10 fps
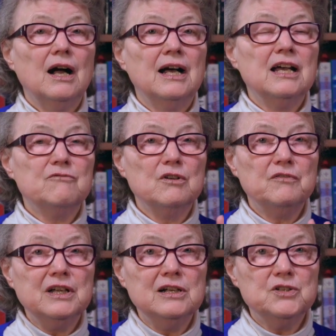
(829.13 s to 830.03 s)
I have
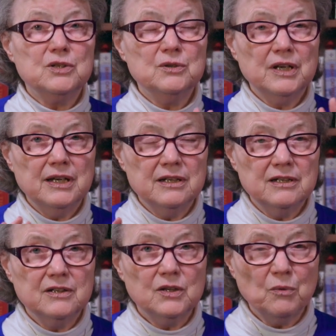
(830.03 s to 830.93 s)
revealed you
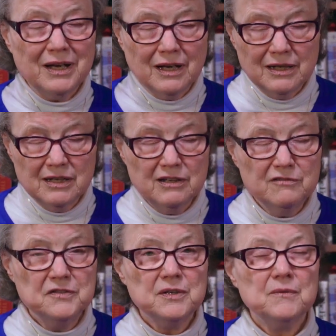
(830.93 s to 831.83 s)
in the way I
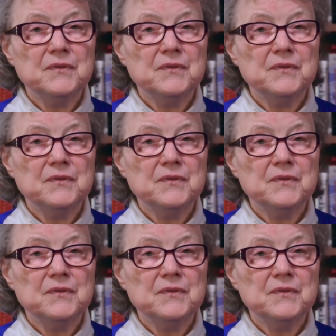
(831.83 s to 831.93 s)
lived.